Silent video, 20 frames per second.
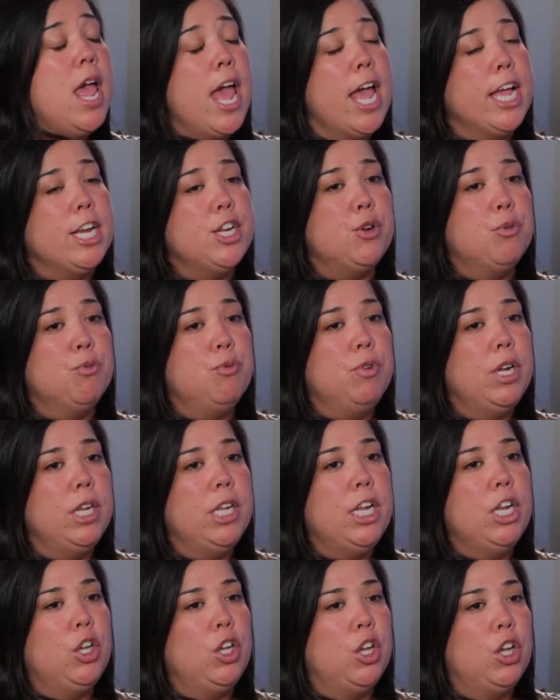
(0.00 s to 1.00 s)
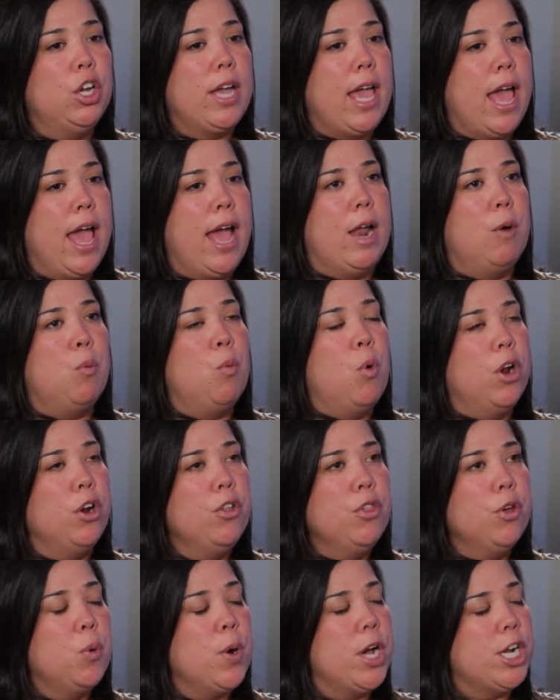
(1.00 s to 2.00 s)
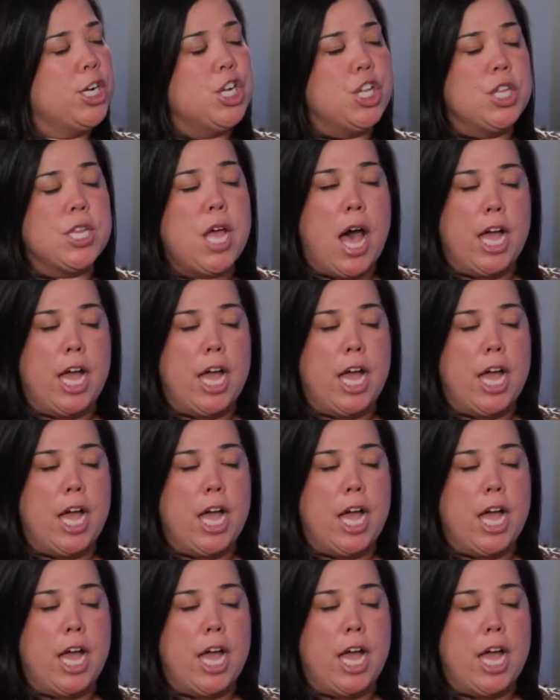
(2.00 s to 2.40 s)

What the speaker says: and to really look at what are the questions